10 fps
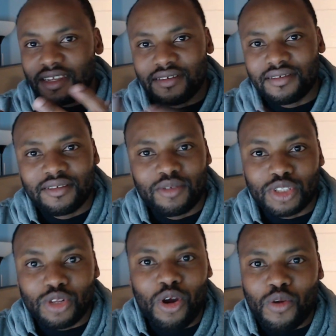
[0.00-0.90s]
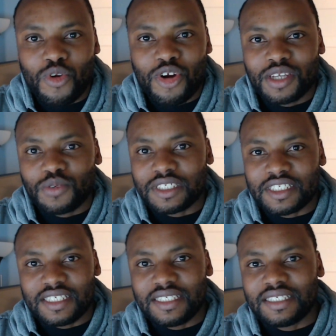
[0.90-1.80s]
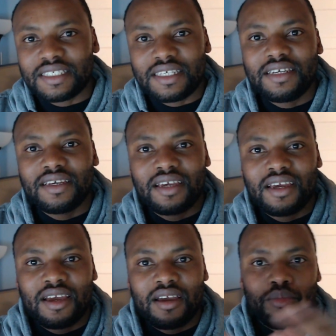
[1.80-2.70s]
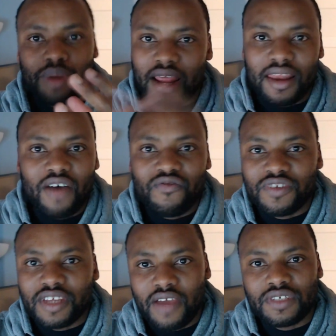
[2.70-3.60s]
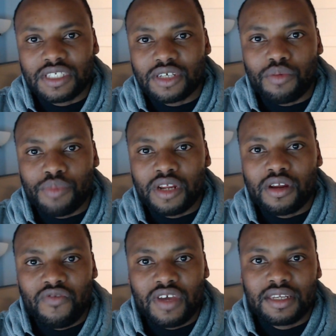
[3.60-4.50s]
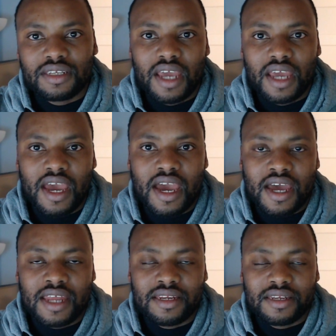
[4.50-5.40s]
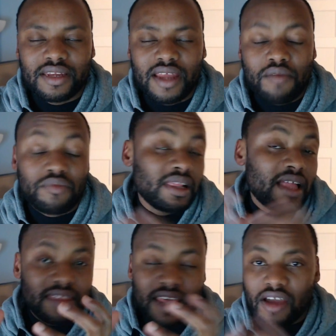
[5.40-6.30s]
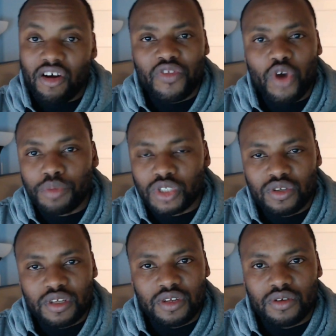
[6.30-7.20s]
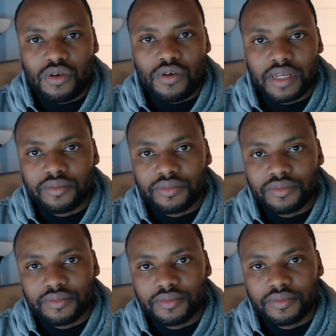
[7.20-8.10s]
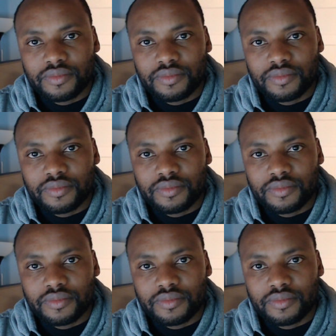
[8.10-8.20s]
I did it. It was a lot of work. It wasn't easy, but I loved every single minute of it, and I'm glad that I got the opportunity to do it.